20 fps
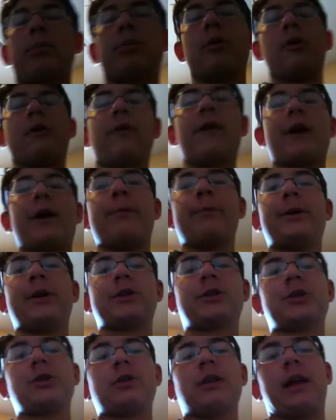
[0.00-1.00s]
a profile
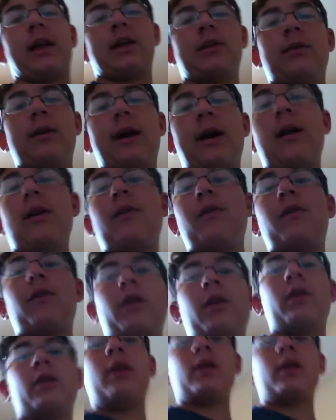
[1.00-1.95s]
picture like you have.